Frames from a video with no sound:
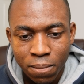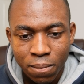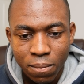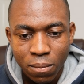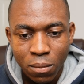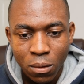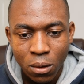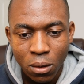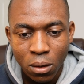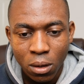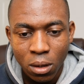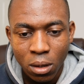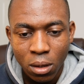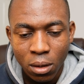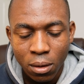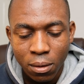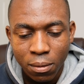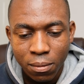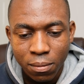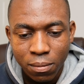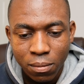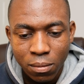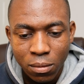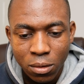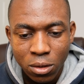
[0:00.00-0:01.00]
Okay,
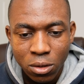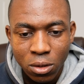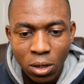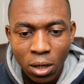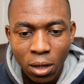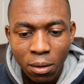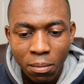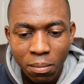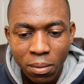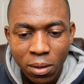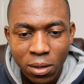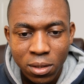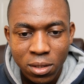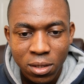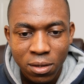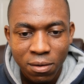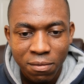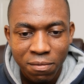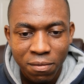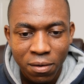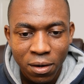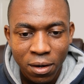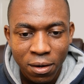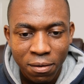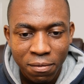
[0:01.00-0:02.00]
so let me play
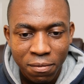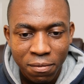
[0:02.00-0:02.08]
c5.